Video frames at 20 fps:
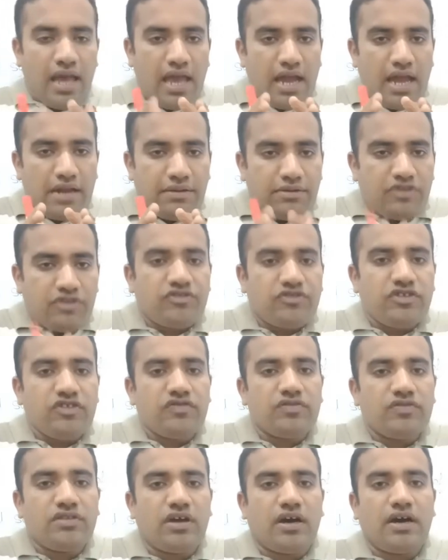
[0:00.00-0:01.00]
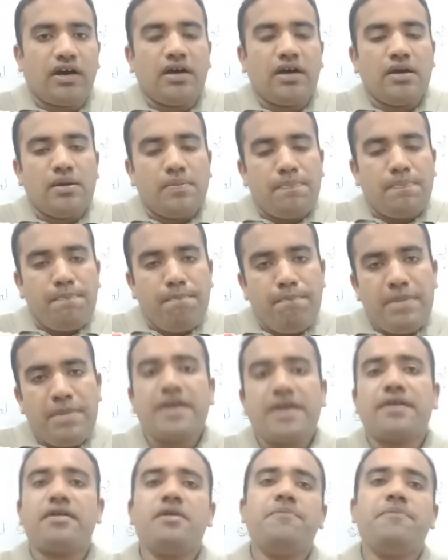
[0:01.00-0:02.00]
And this is the
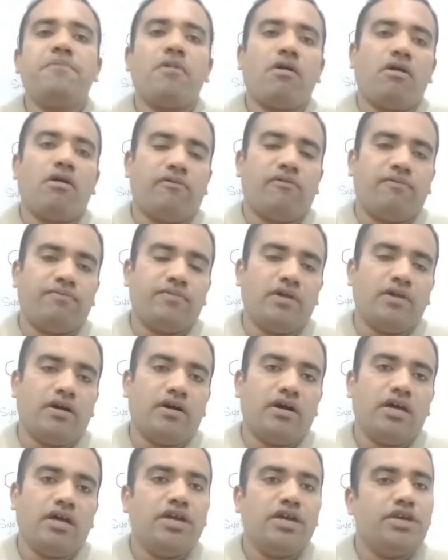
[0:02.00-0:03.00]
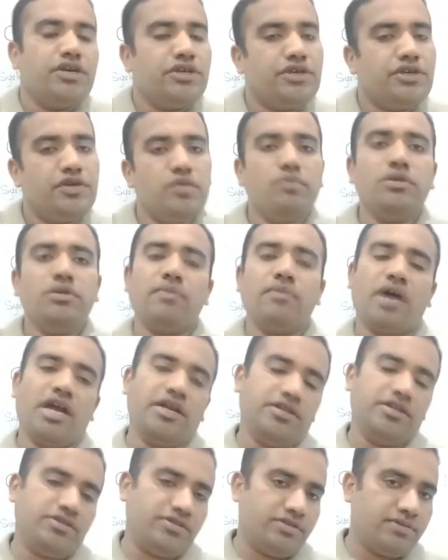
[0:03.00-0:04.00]
makeup of the human
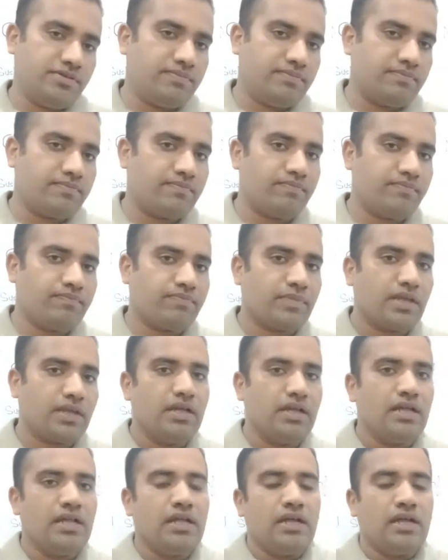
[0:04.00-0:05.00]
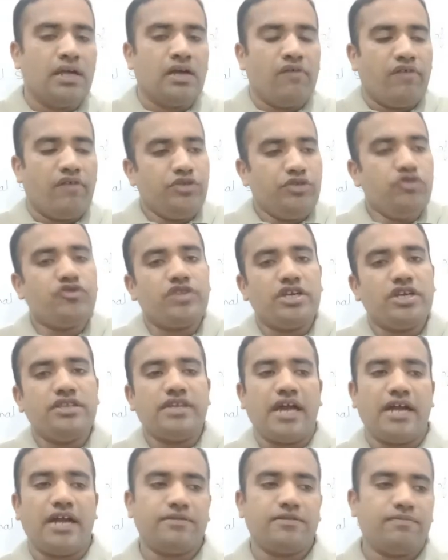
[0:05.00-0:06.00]
mind. When you say
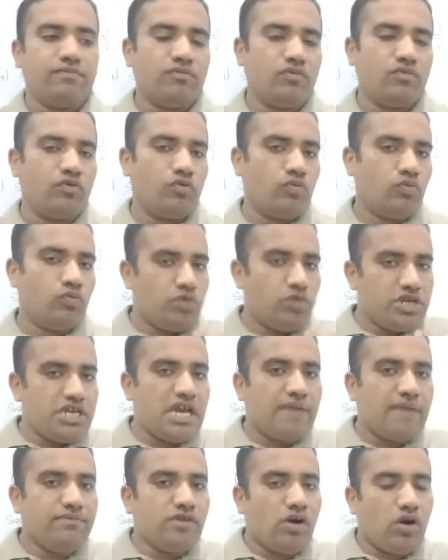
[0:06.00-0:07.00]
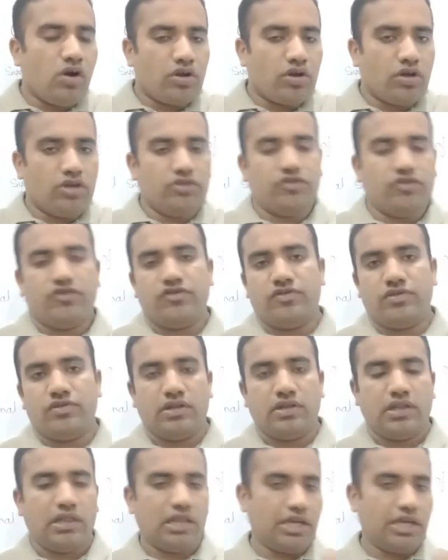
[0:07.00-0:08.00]
that we have the organs
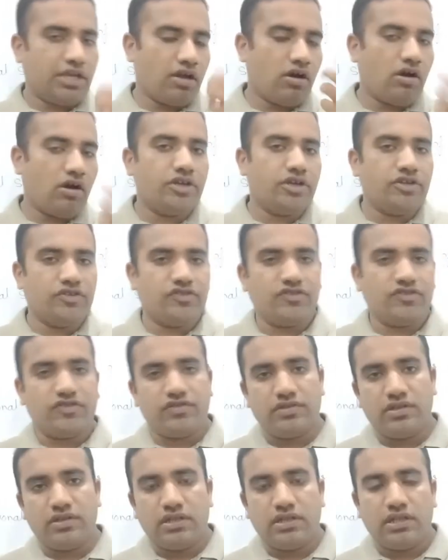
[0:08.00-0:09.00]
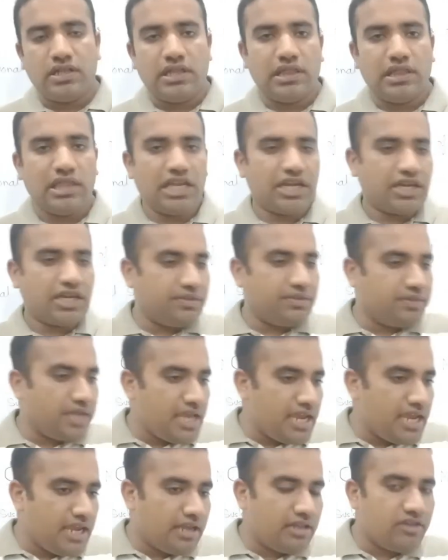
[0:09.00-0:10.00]
like eyes, like
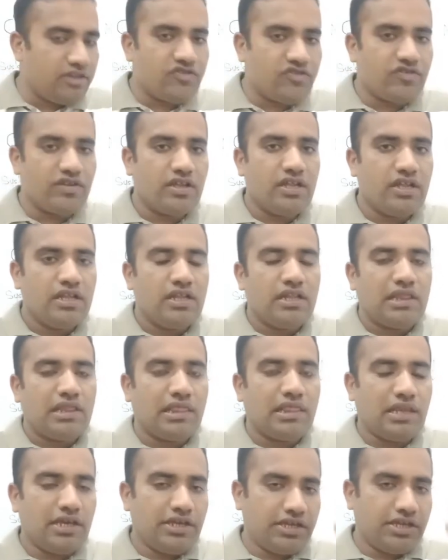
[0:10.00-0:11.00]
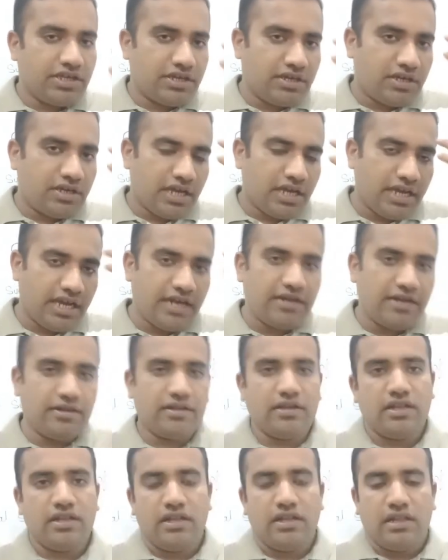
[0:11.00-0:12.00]
nails, like
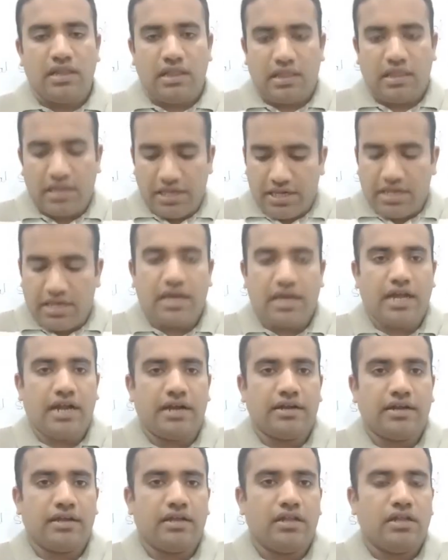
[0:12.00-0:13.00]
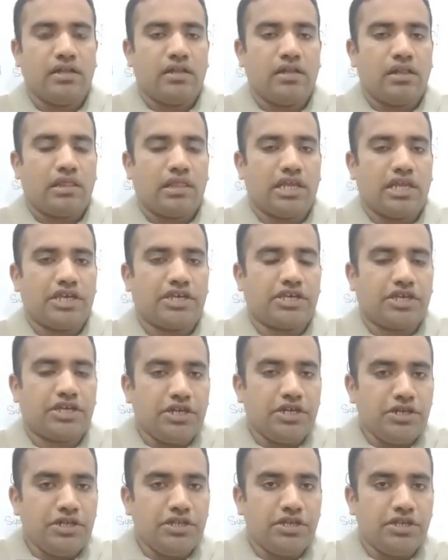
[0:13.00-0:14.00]
head, like hand, like
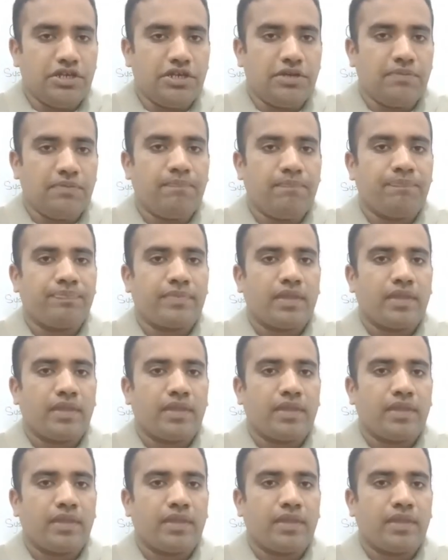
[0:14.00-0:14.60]
kidney,